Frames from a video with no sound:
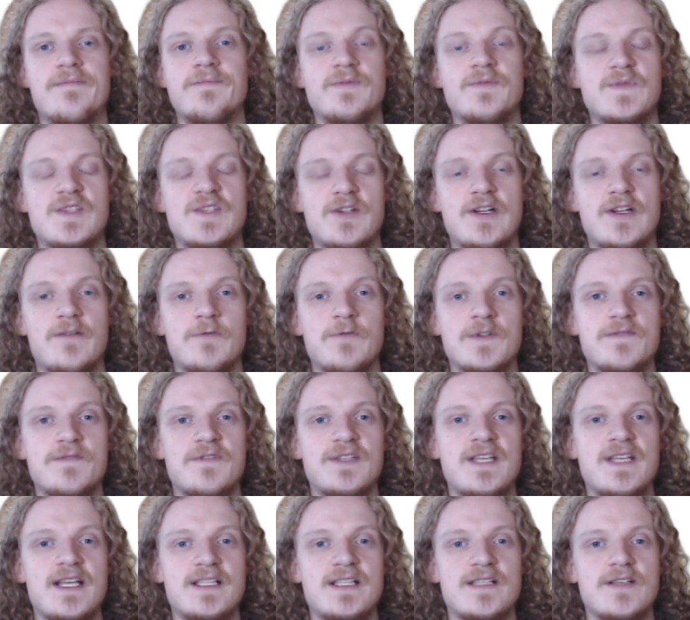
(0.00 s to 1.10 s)
So that was
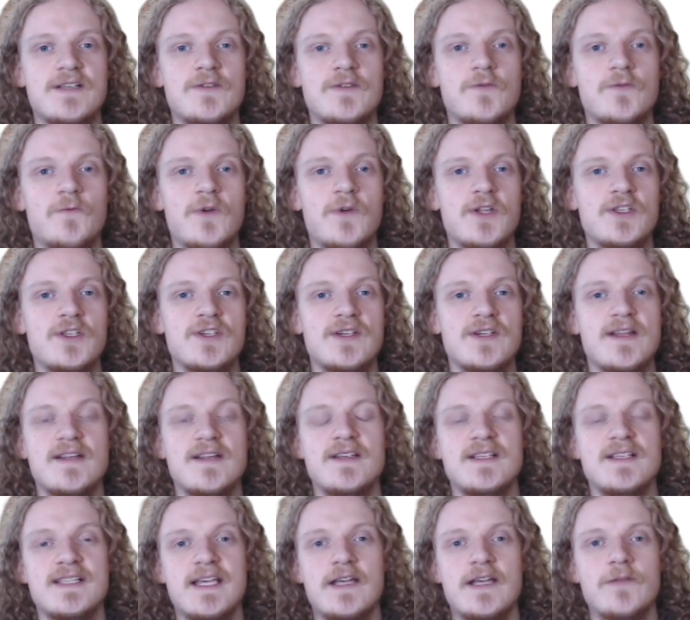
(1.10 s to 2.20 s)
fantastic to watch. And then
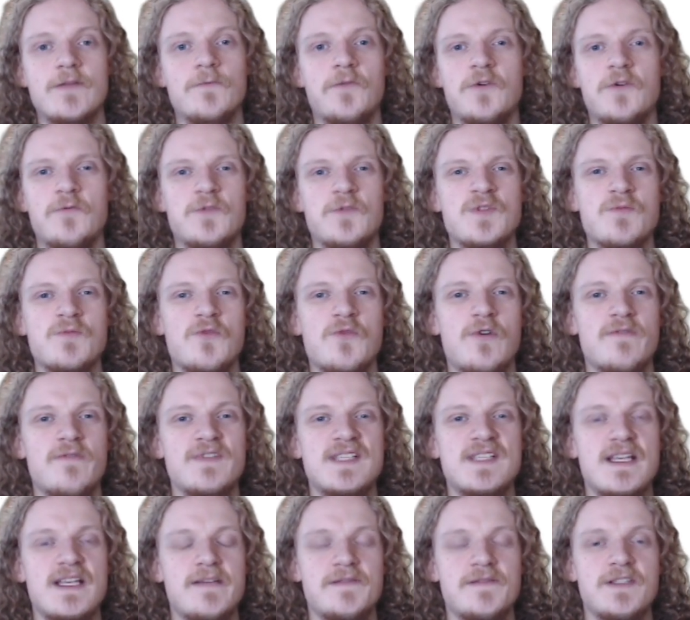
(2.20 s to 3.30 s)
the second one was more of a
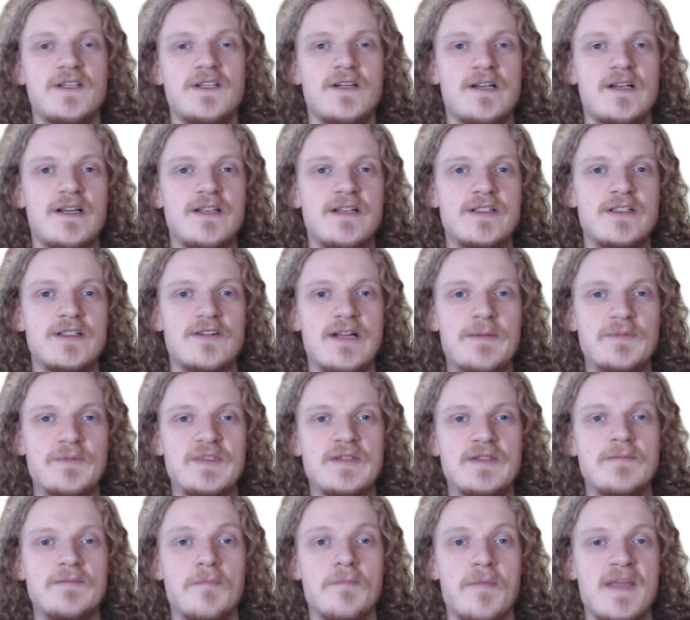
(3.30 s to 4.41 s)
safety car
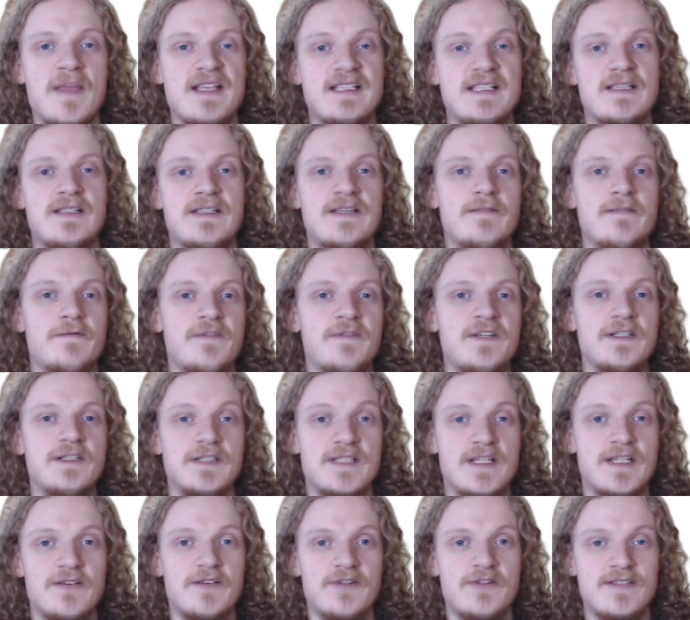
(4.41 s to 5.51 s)
interrupted messy feeder
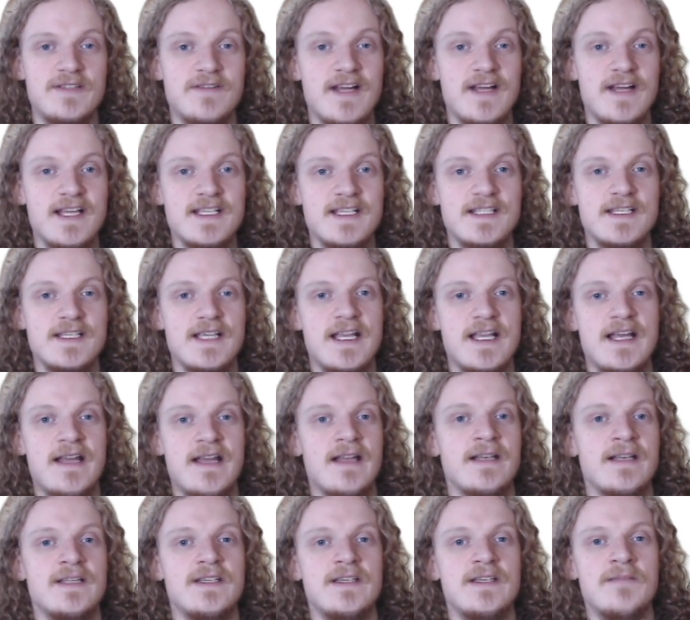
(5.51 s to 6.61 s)
series race,
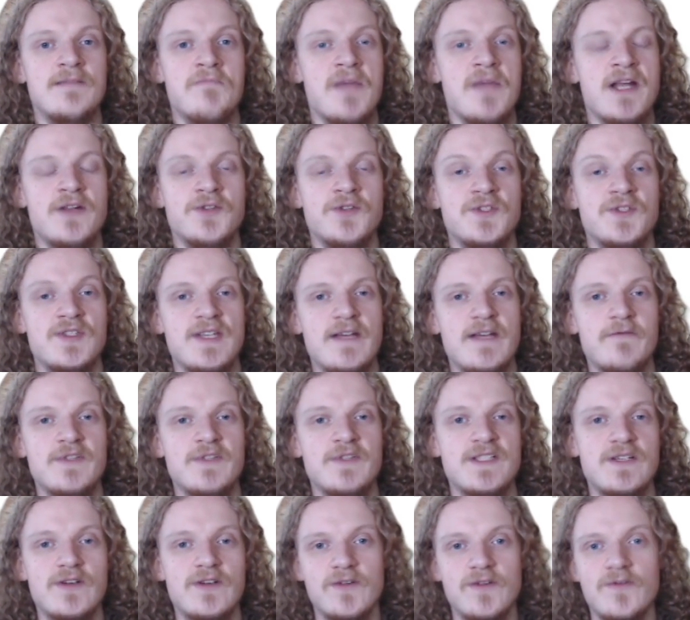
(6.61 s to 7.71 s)
and he managed every
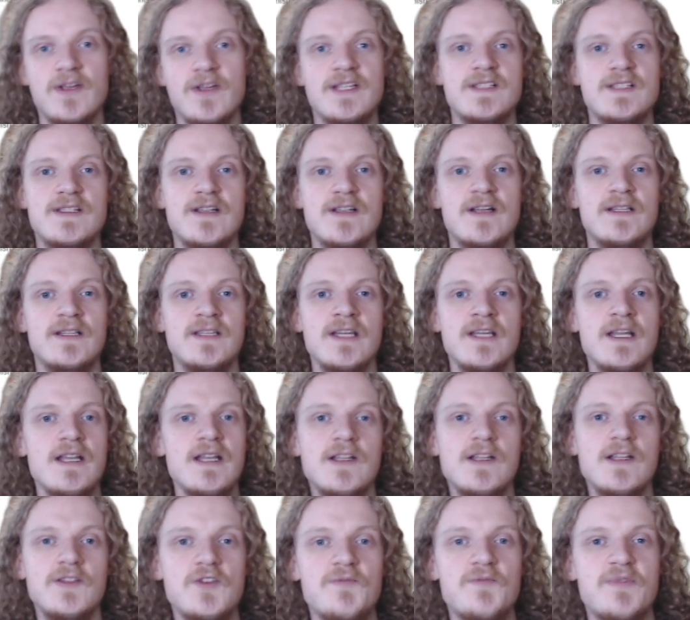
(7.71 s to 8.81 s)
single restart
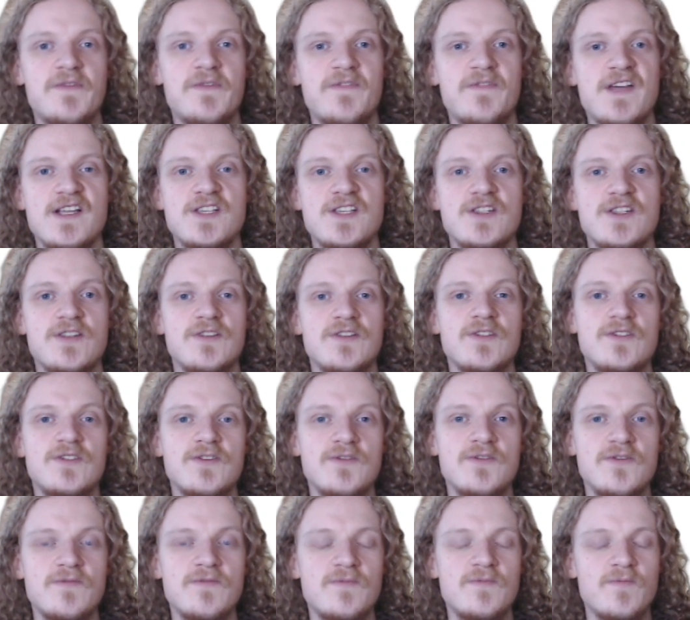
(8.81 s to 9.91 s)
to perfection
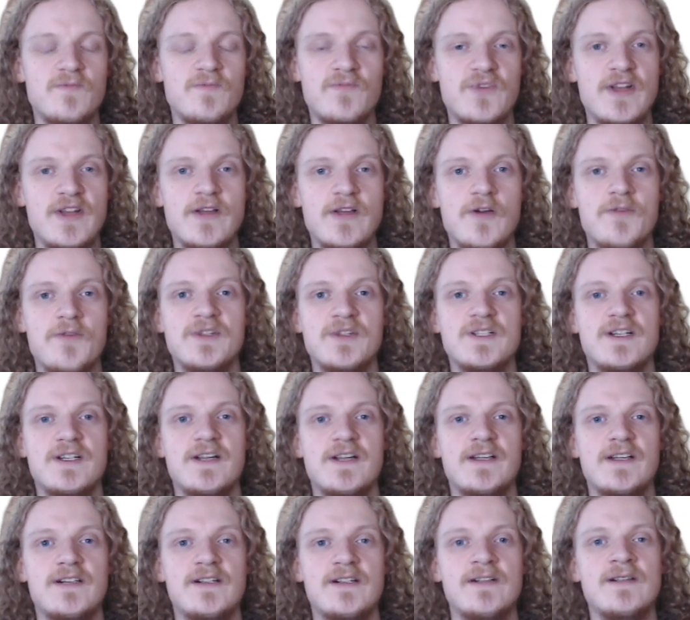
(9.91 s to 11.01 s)
to bring home the
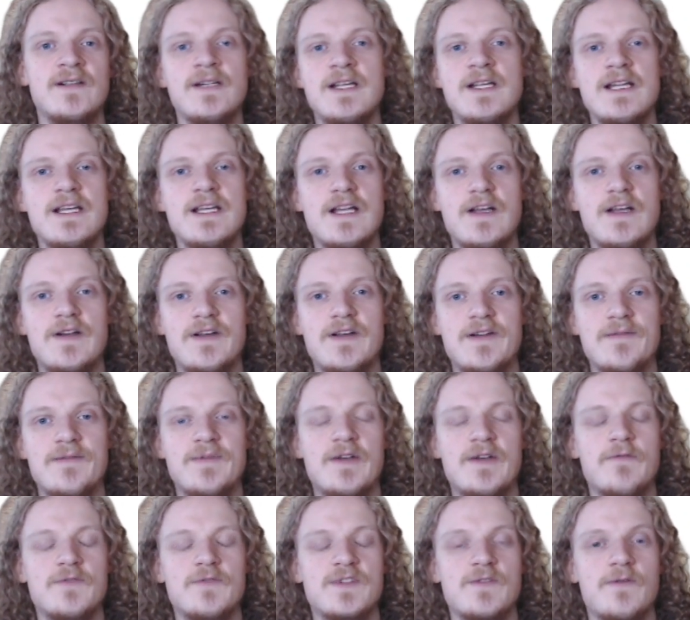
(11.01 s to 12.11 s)
title.
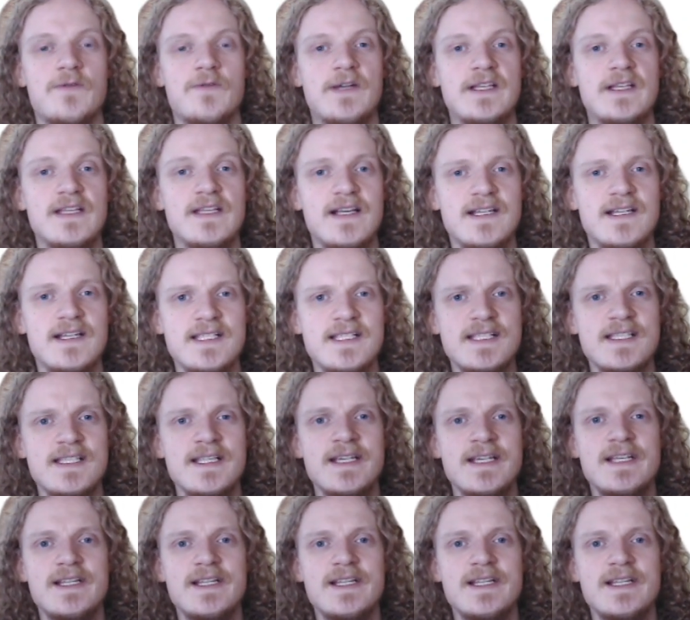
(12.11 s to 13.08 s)
That was quite nice.